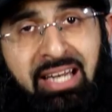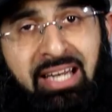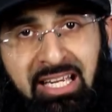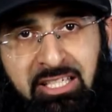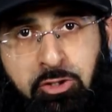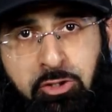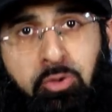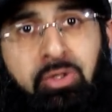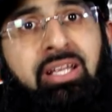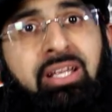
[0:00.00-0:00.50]

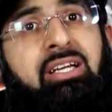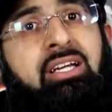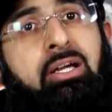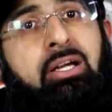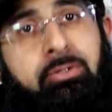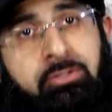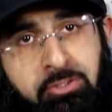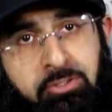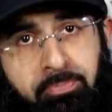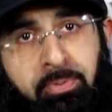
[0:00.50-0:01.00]
Naturally, a
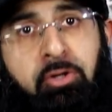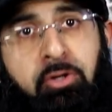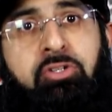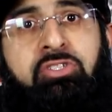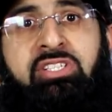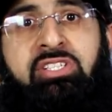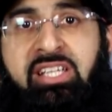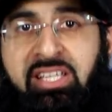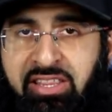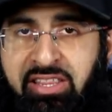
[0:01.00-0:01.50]

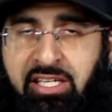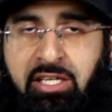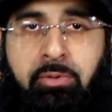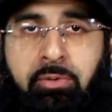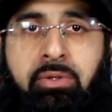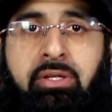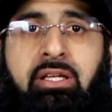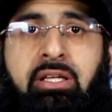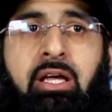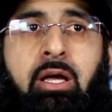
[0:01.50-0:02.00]
conspiracy
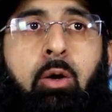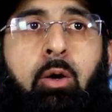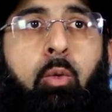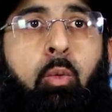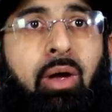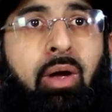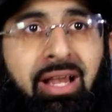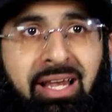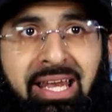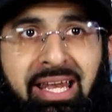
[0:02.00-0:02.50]
theory
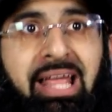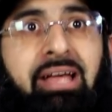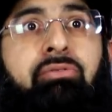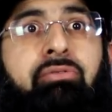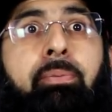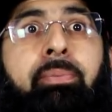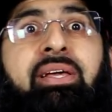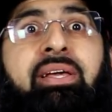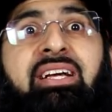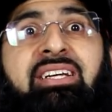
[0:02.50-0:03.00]
will
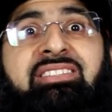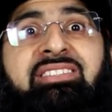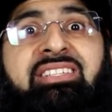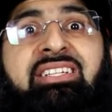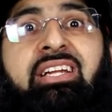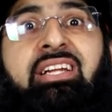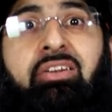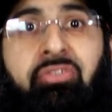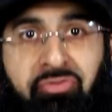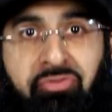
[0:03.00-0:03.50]
never be
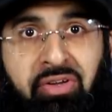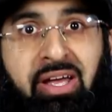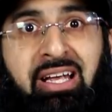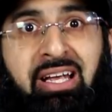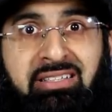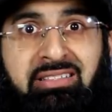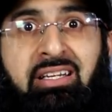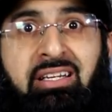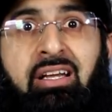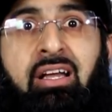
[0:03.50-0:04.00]
considered
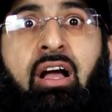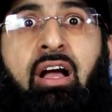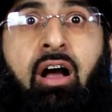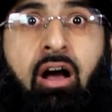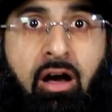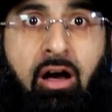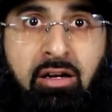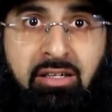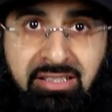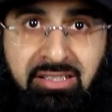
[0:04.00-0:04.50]
fact
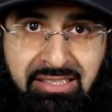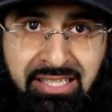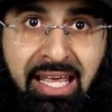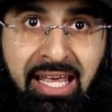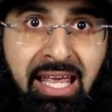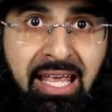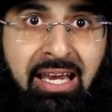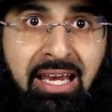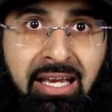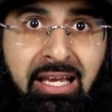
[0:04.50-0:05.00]

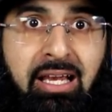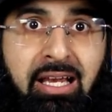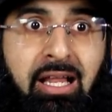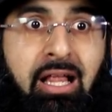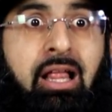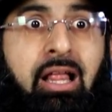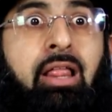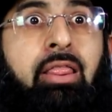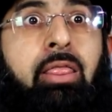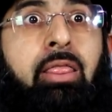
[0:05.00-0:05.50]
until
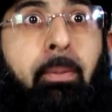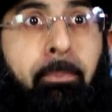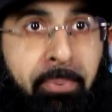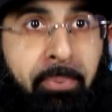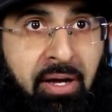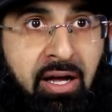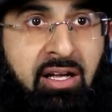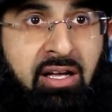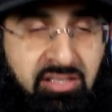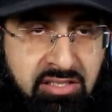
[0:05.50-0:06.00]
the
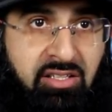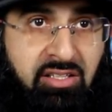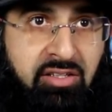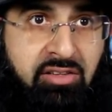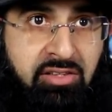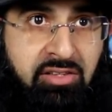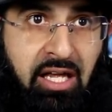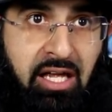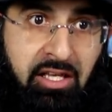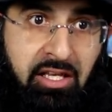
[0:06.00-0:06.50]

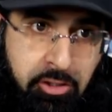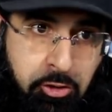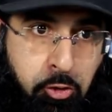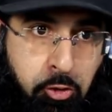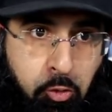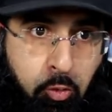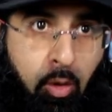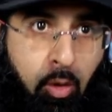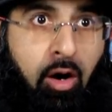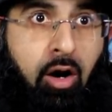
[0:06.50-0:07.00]
person that
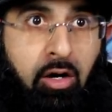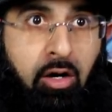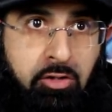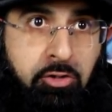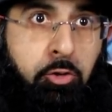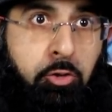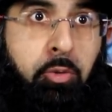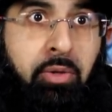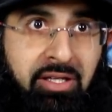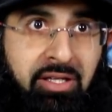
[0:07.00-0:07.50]
you are
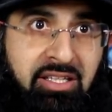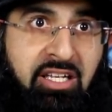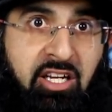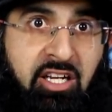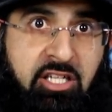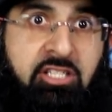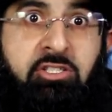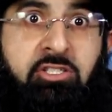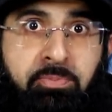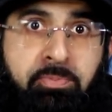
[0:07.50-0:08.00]
doing the
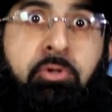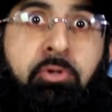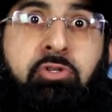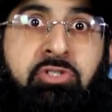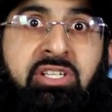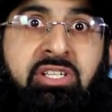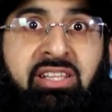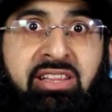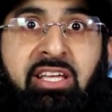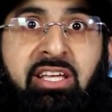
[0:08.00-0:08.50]

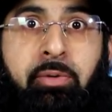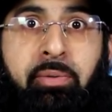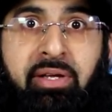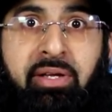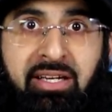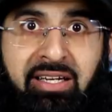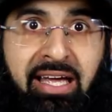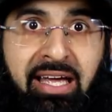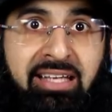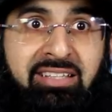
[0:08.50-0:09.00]
conspiracy theory
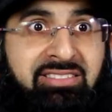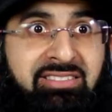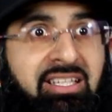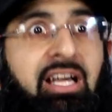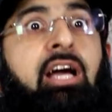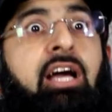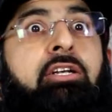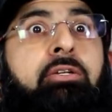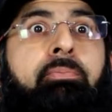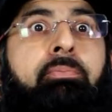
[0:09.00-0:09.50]
against
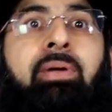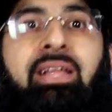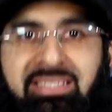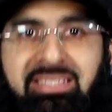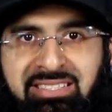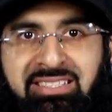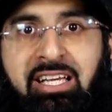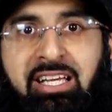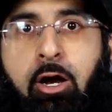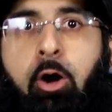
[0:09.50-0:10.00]

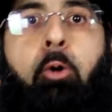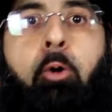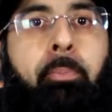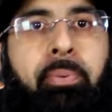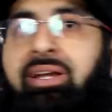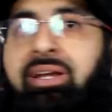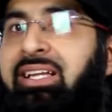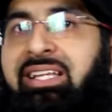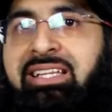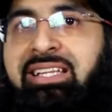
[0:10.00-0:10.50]
admits it
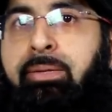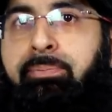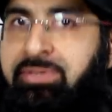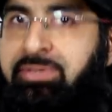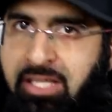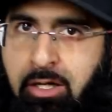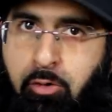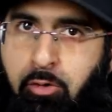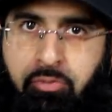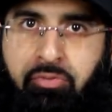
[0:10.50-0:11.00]
openly
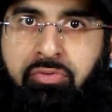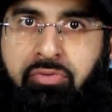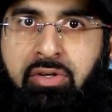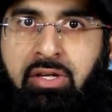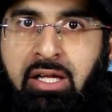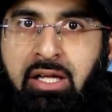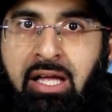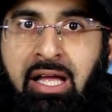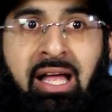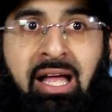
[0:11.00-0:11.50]
themselves.
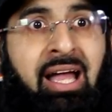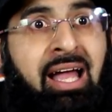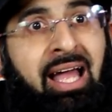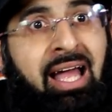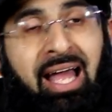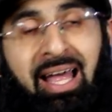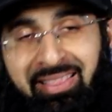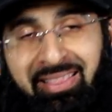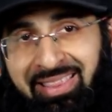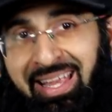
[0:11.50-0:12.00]

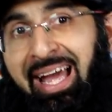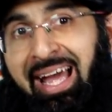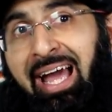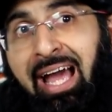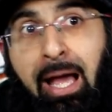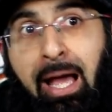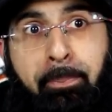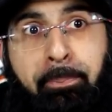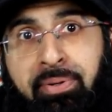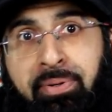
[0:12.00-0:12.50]
And that
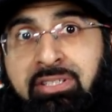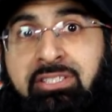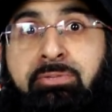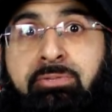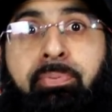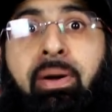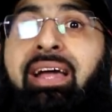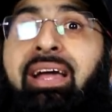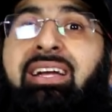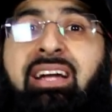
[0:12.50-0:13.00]
happens
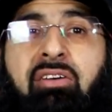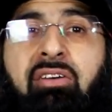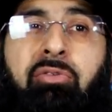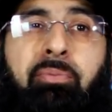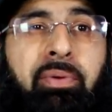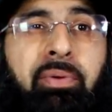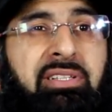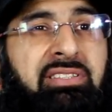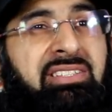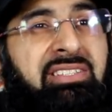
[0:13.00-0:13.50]
by
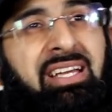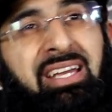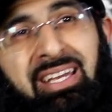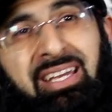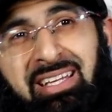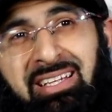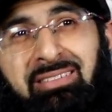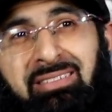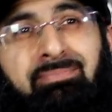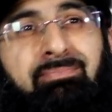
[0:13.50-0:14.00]
governments
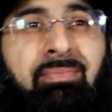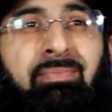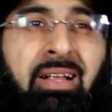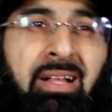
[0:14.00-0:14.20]
in